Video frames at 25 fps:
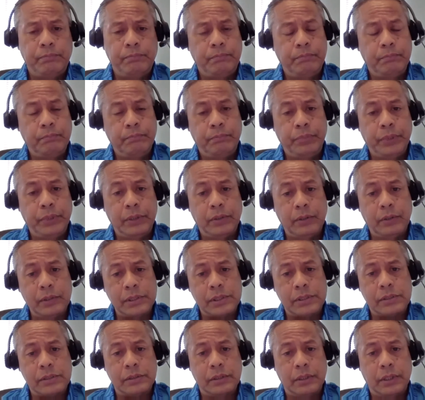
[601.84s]

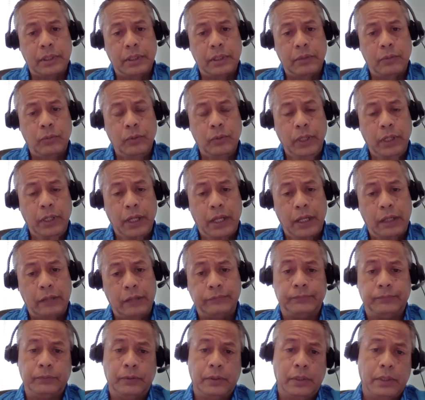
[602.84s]
because uh, we have
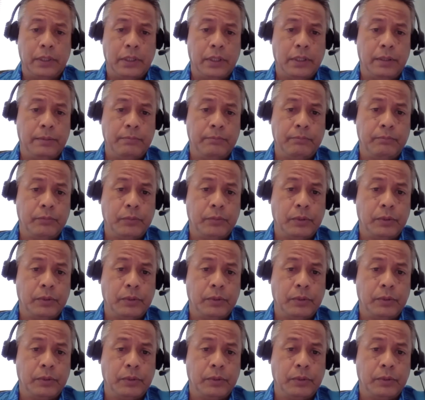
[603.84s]
um,